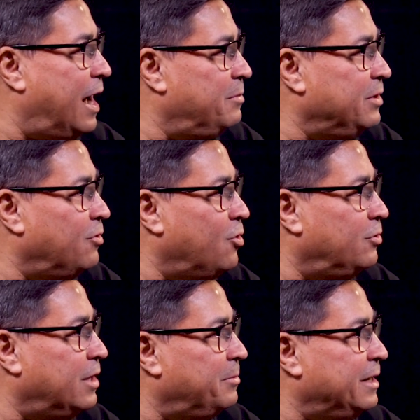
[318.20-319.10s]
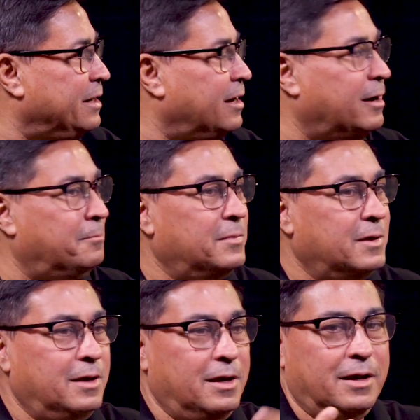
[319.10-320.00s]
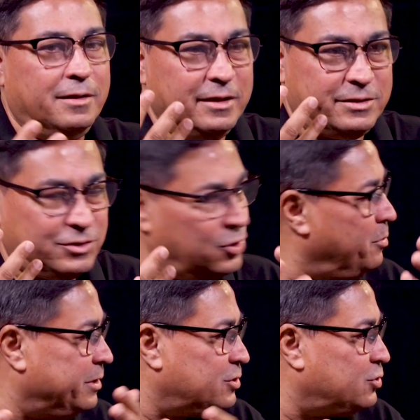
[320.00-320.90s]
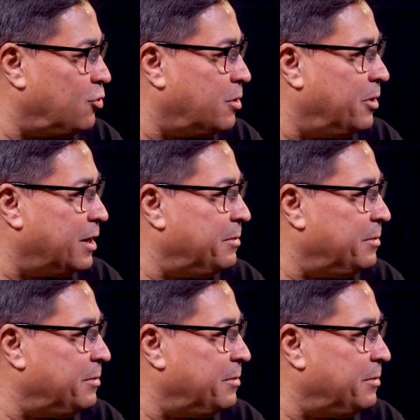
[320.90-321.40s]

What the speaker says: Abbey Road. I mean, there's so much to talk about.